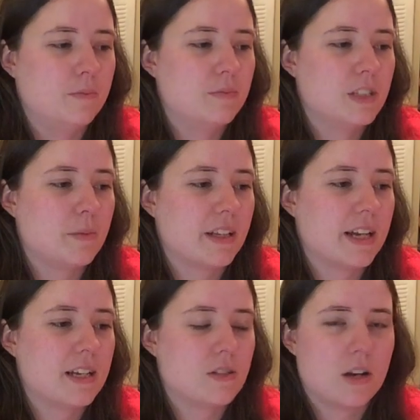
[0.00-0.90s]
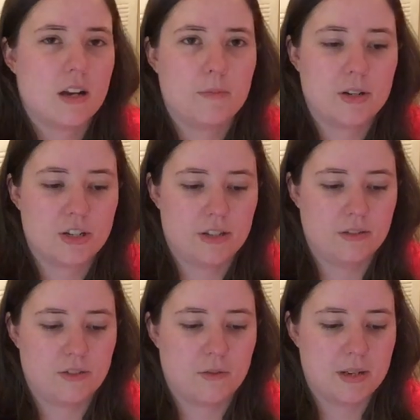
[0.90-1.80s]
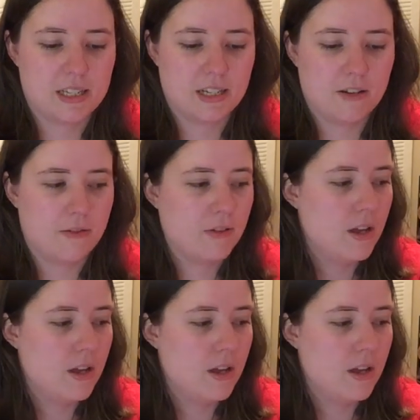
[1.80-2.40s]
something like that. So I got a bunch of those for myself.